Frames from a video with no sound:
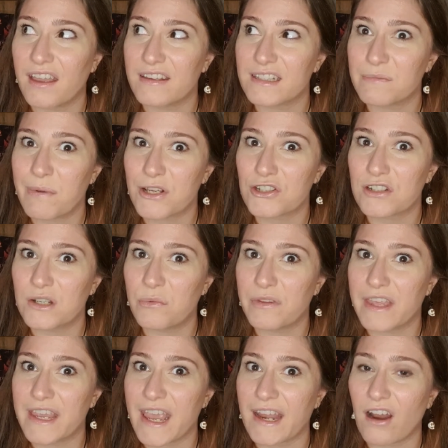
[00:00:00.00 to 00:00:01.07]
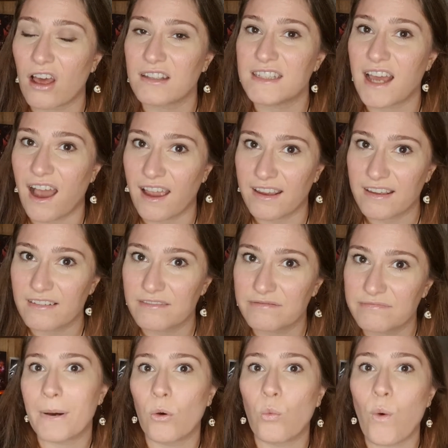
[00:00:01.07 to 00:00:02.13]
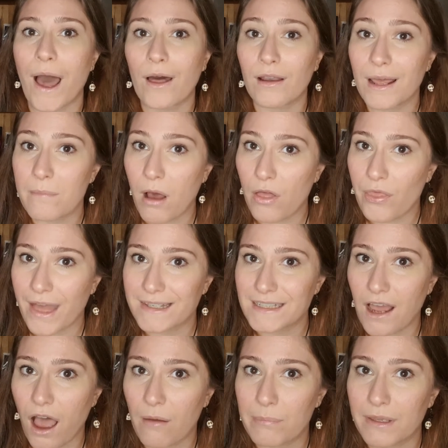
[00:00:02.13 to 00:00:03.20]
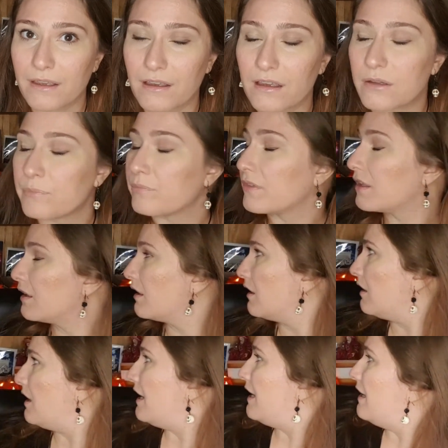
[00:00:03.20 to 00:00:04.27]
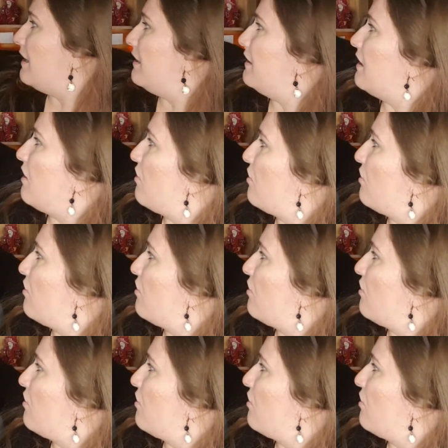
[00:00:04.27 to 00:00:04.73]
especially when they cannot die. But while I'm on that topic, in